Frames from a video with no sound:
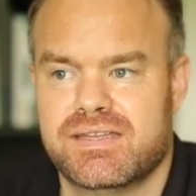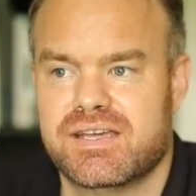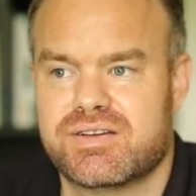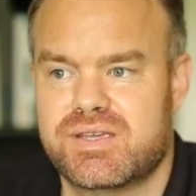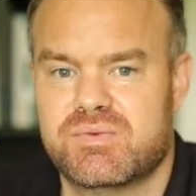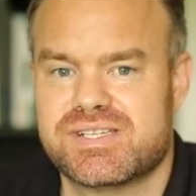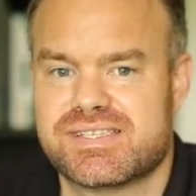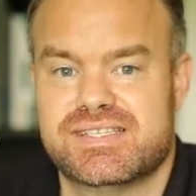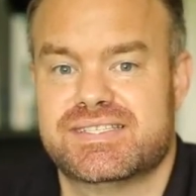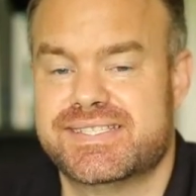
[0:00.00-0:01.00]
Now, he
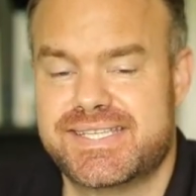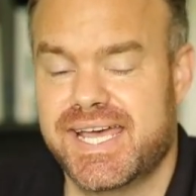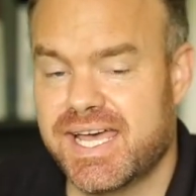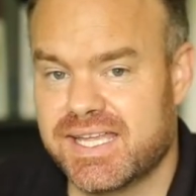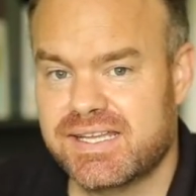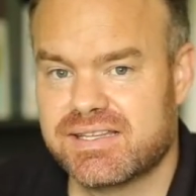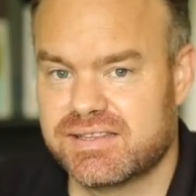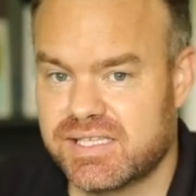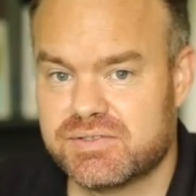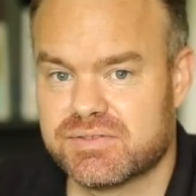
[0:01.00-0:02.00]
wasn't dead,
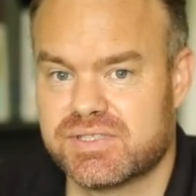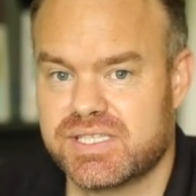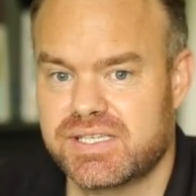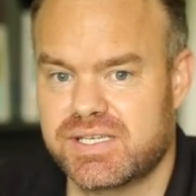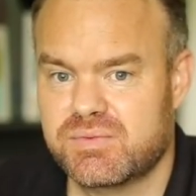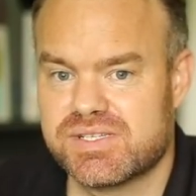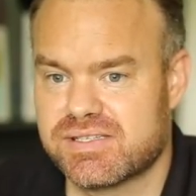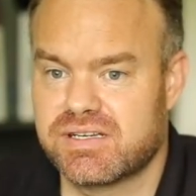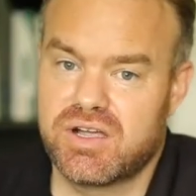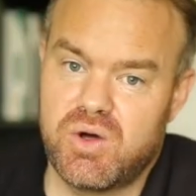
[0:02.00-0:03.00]
literally. He
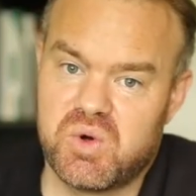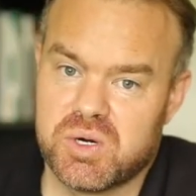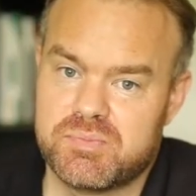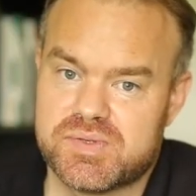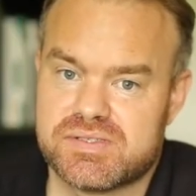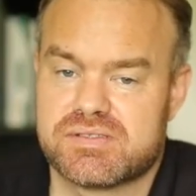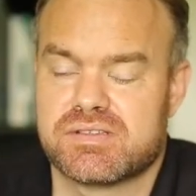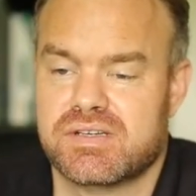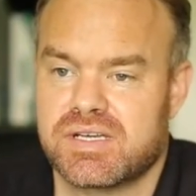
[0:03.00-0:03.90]
wasn't a corpse.